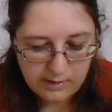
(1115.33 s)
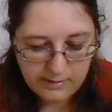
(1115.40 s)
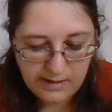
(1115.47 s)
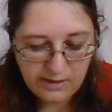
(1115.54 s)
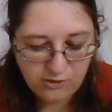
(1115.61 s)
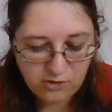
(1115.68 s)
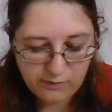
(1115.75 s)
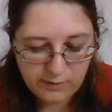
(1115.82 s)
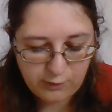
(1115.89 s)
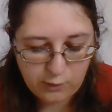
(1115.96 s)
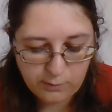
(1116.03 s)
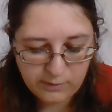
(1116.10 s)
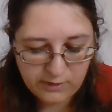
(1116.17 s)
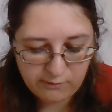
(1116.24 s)
Nature
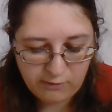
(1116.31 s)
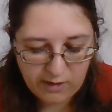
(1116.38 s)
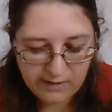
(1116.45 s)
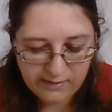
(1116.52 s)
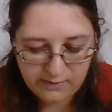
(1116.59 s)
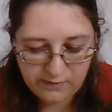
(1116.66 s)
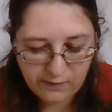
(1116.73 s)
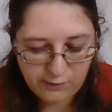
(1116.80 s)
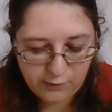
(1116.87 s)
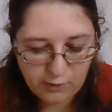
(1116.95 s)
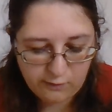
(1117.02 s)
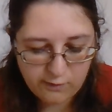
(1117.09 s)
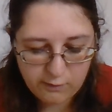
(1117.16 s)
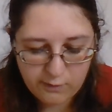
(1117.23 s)
resumed her rights, and the
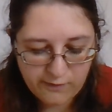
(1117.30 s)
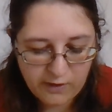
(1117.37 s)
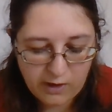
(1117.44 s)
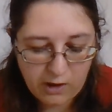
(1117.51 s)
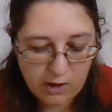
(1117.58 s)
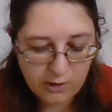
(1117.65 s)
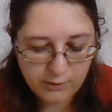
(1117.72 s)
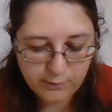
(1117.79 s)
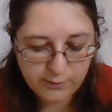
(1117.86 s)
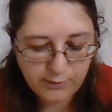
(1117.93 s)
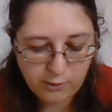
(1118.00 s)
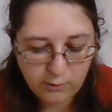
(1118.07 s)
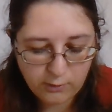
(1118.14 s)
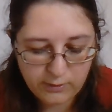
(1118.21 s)
sorrow of her heart was
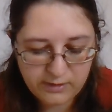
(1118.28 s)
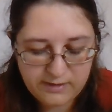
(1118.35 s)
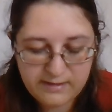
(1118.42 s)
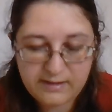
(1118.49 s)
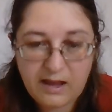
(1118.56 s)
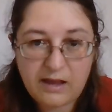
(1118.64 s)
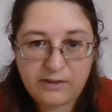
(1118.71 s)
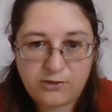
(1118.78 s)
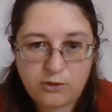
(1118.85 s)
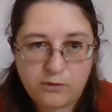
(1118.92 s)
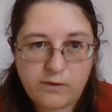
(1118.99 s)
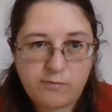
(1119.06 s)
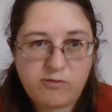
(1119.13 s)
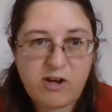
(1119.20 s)
no longer disguised or
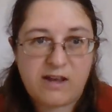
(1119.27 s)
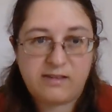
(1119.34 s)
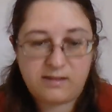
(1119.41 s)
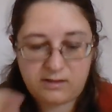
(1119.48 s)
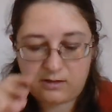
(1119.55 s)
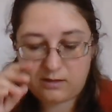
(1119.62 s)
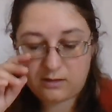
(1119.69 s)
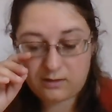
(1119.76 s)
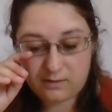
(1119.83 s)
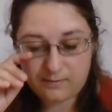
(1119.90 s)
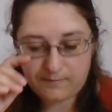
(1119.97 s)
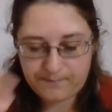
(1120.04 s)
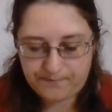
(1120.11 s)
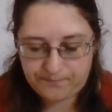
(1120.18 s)
repressed.
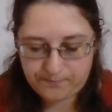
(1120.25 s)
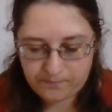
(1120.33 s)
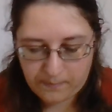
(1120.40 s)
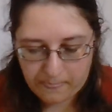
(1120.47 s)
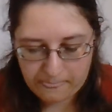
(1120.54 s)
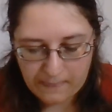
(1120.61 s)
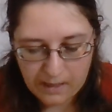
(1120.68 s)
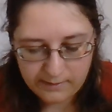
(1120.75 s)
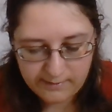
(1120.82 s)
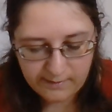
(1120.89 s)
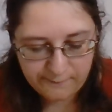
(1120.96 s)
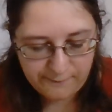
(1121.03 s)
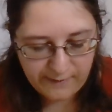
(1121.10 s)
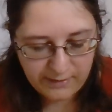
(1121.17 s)

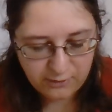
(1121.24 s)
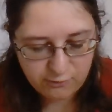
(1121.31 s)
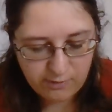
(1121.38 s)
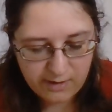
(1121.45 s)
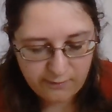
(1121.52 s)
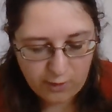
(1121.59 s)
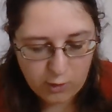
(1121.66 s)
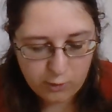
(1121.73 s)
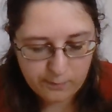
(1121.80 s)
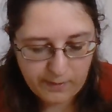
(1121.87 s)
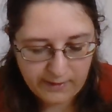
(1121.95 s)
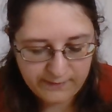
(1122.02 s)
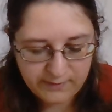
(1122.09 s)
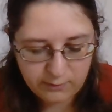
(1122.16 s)
Some faint ray of hope
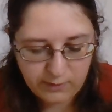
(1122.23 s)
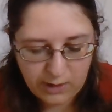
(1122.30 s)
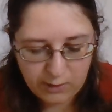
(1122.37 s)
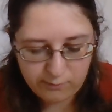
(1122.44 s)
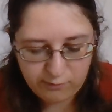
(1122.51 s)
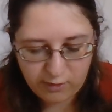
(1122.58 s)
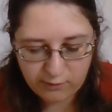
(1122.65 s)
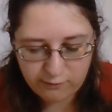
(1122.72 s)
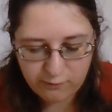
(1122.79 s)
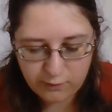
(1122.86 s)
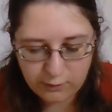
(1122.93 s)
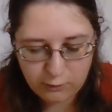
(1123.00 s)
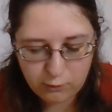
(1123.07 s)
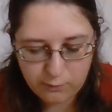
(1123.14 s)
had till now broke through
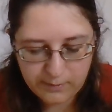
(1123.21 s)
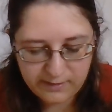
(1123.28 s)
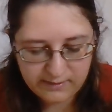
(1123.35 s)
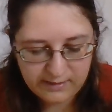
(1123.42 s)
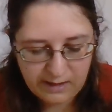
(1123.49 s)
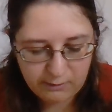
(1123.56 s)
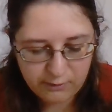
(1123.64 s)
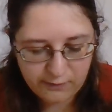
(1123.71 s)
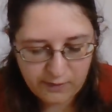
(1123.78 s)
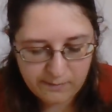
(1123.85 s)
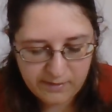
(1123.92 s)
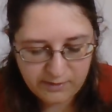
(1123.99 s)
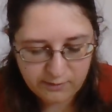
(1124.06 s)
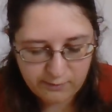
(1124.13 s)
the gloomiest cloud of her
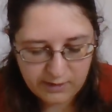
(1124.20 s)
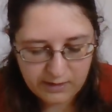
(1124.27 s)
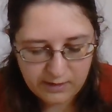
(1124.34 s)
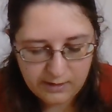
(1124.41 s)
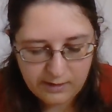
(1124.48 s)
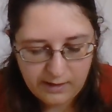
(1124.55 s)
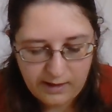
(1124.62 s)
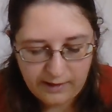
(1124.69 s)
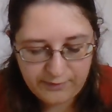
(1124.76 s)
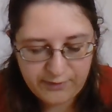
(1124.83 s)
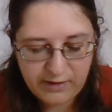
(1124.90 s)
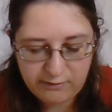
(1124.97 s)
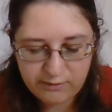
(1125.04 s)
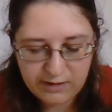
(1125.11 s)
misery, and
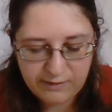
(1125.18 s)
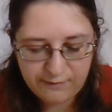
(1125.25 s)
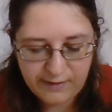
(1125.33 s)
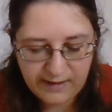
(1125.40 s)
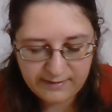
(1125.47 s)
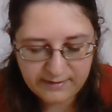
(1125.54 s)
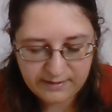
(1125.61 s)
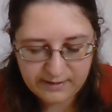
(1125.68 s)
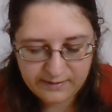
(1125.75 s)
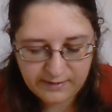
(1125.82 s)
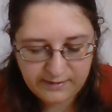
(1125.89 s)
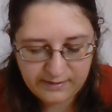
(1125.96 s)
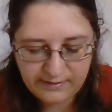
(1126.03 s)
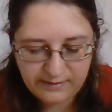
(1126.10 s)
secretly flattered her
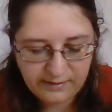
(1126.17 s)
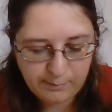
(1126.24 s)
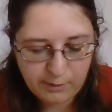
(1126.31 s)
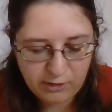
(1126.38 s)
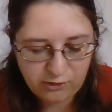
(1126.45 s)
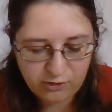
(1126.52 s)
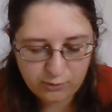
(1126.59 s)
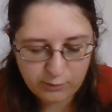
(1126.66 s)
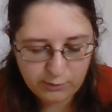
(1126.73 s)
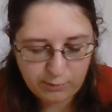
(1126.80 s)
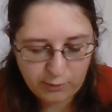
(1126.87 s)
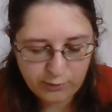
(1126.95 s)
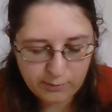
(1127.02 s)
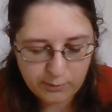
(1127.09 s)
that its dispersion was
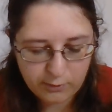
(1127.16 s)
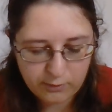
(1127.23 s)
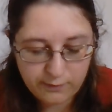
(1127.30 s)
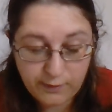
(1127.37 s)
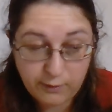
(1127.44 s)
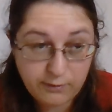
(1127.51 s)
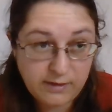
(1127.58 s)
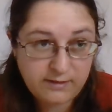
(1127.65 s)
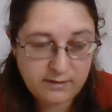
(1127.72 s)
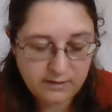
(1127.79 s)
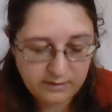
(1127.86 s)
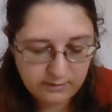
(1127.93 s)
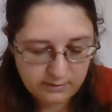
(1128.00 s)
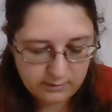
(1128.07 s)
possible, though
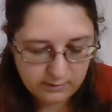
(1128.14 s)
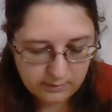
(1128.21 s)
distant.